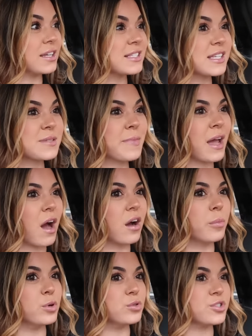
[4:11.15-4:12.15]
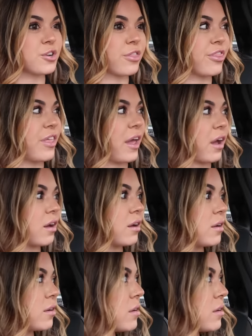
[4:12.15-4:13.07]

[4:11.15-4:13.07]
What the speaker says: It's because my UGG boots are thick.